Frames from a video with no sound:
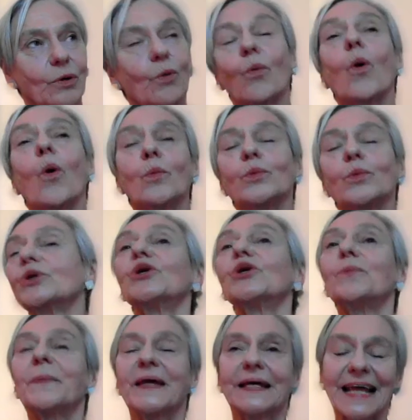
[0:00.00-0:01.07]
What would
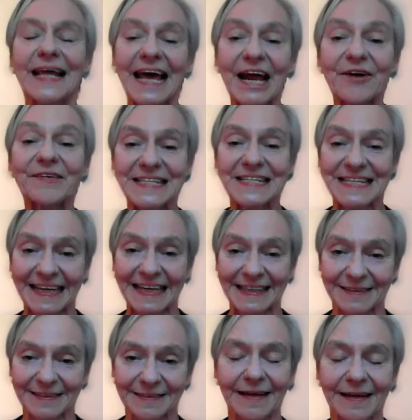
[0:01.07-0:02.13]
you be inheriting?